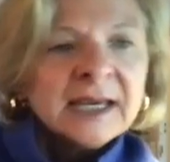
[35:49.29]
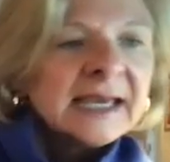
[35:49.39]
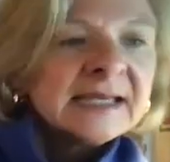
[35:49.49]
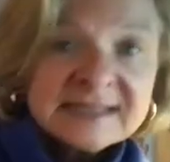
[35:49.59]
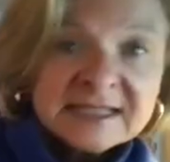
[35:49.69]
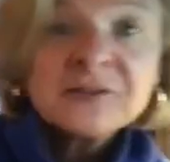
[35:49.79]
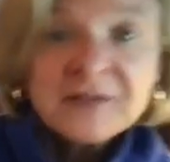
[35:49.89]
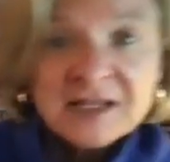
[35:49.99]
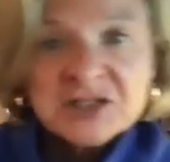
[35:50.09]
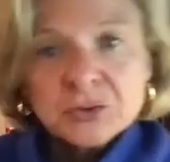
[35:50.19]
and tell
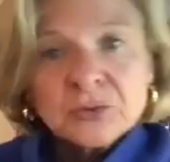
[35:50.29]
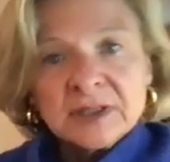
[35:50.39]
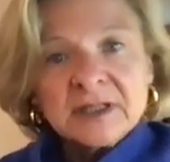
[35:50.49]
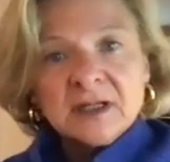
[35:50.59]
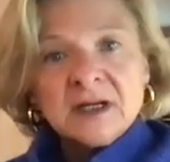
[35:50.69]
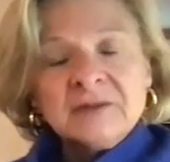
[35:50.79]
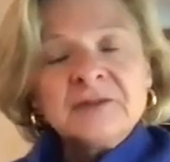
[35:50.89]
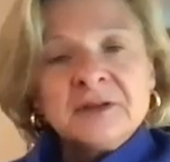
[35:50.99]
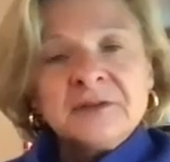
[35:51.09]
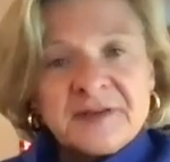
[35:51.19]
that story of
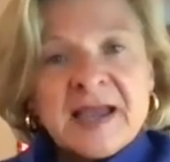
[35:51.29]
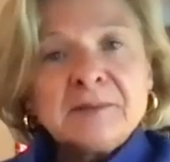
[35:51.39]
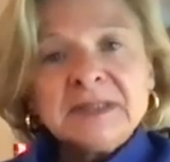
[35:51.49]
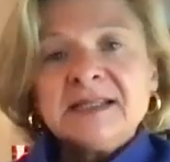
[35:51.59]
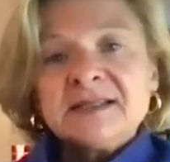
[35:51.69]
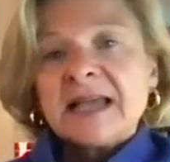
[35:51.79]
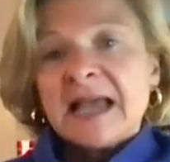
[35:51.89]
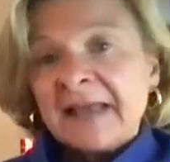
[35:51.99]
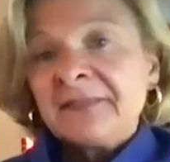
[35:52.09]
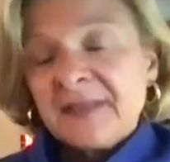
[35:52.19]
the families
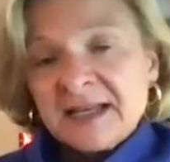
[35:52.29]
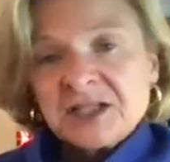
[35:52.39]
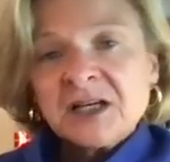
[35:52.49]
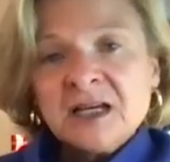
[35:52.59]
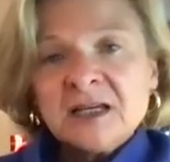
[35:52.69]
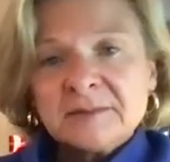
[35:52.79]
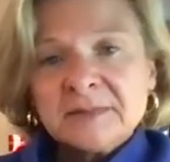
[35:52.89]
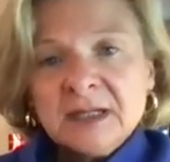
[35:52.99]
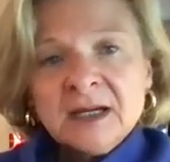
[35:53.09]
at that time